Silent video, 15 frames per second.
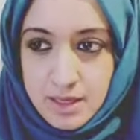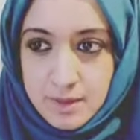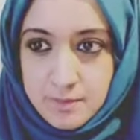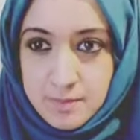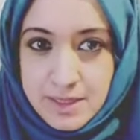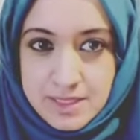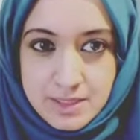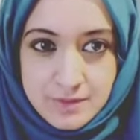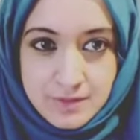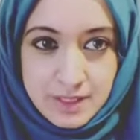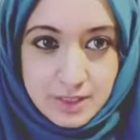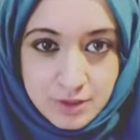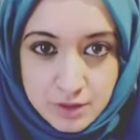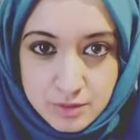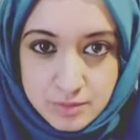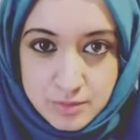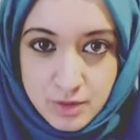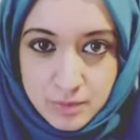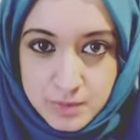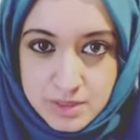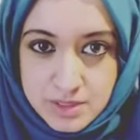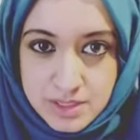passive income
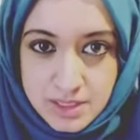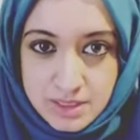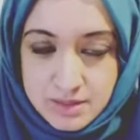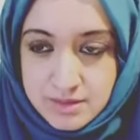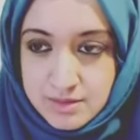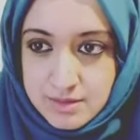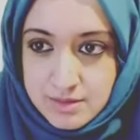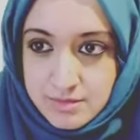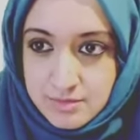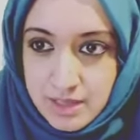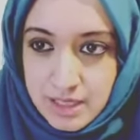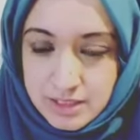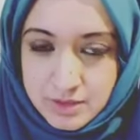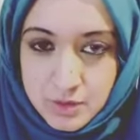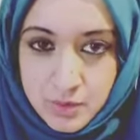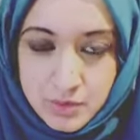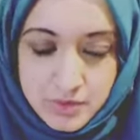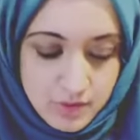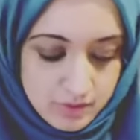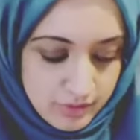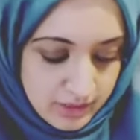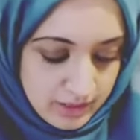properties that's going
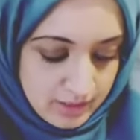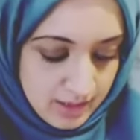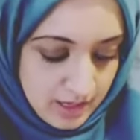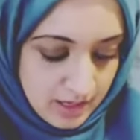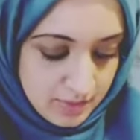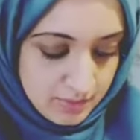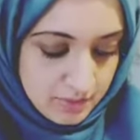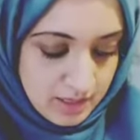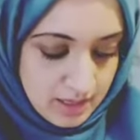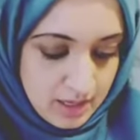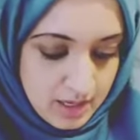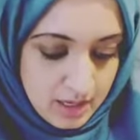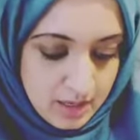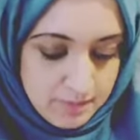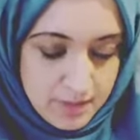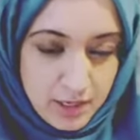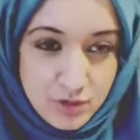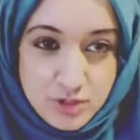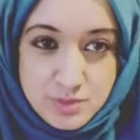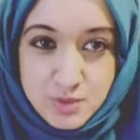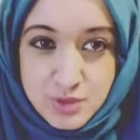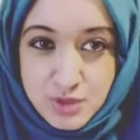on right now, my
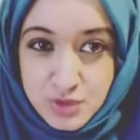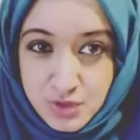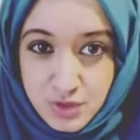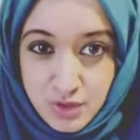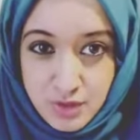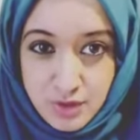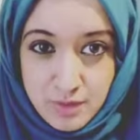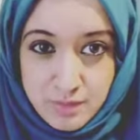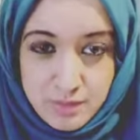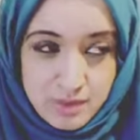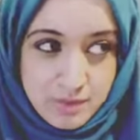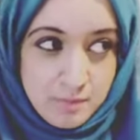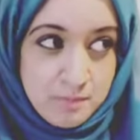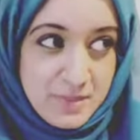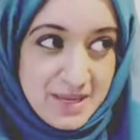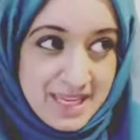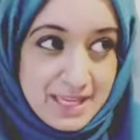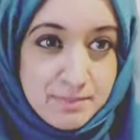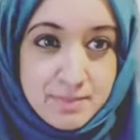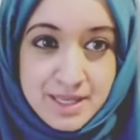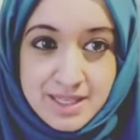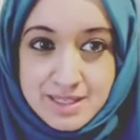husband's job, me
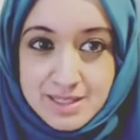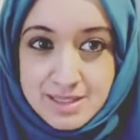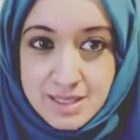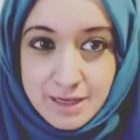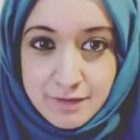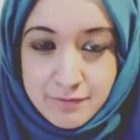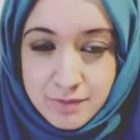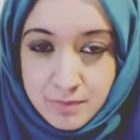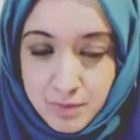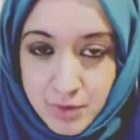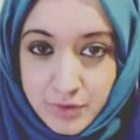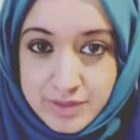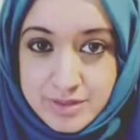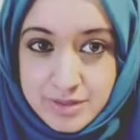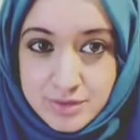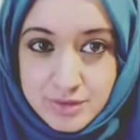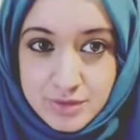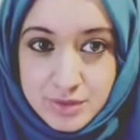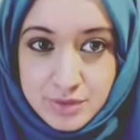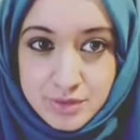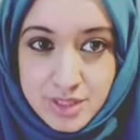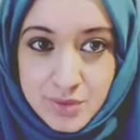being self-employed since
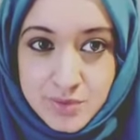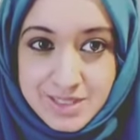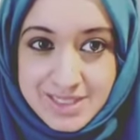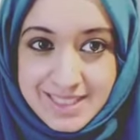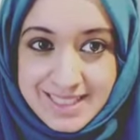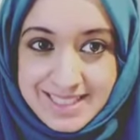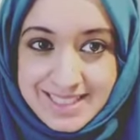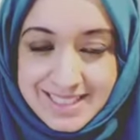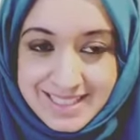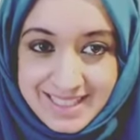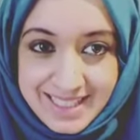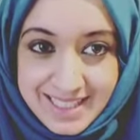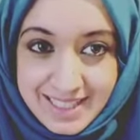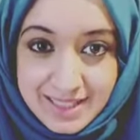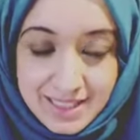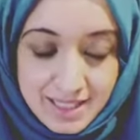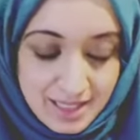2016,